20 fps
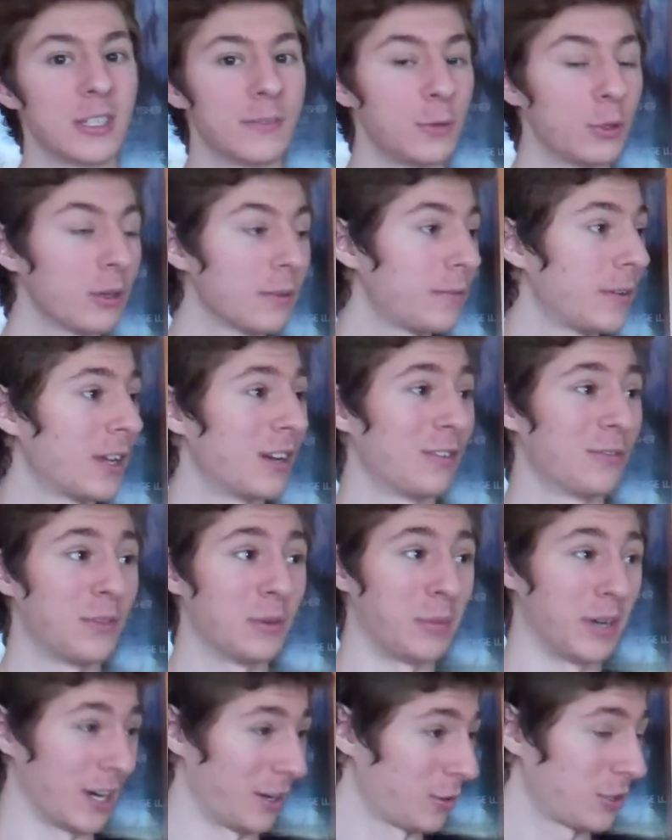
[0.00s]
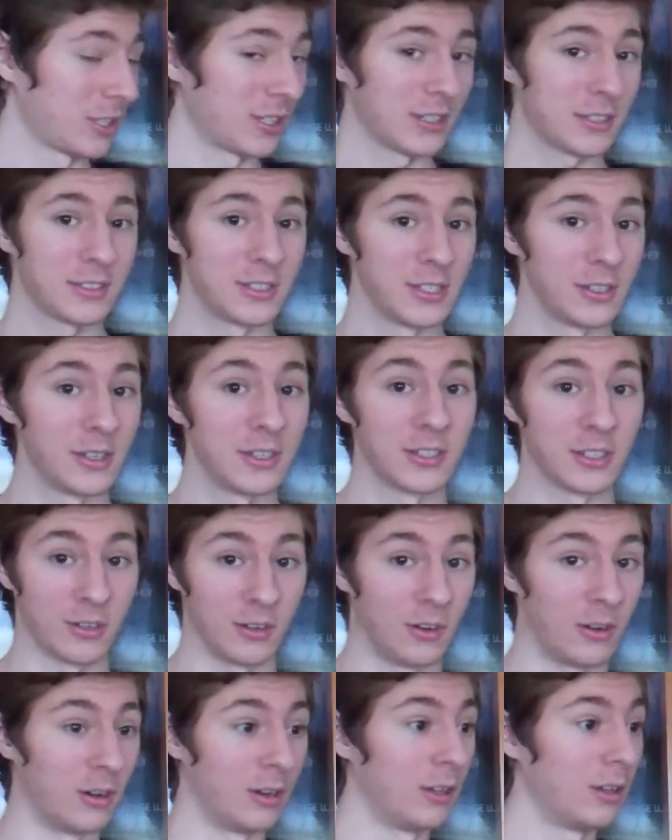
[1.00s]
If you're a fan of the BioShock series at
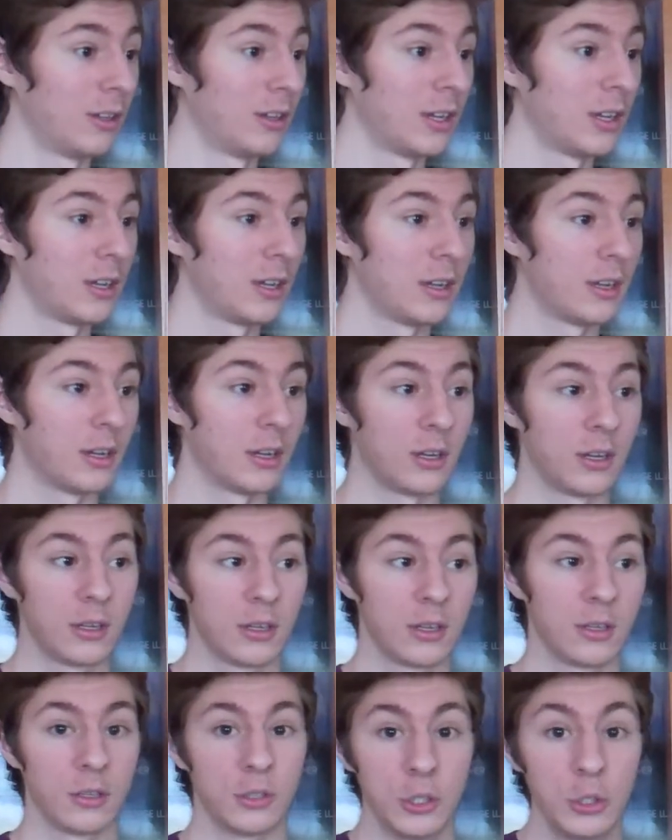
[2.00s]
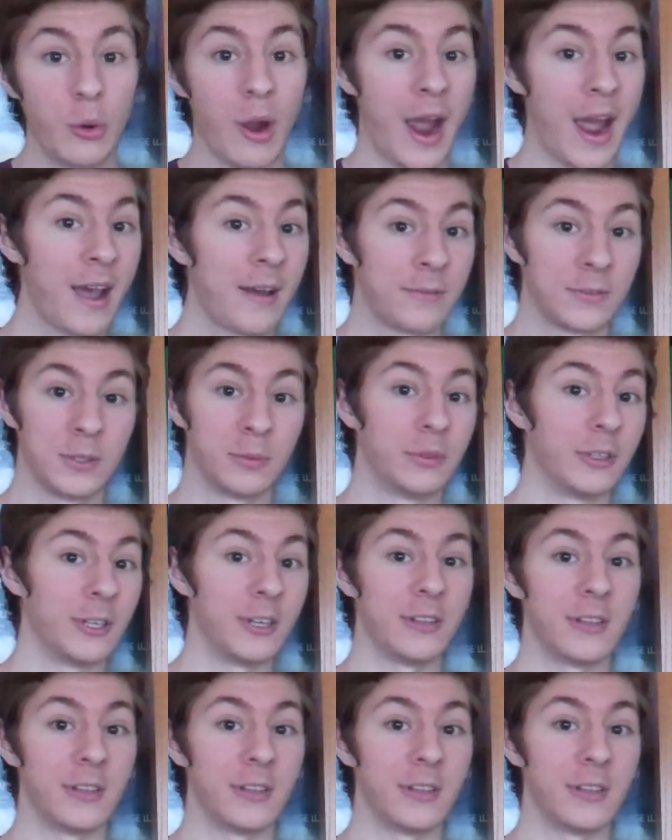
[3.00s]
all, you have to play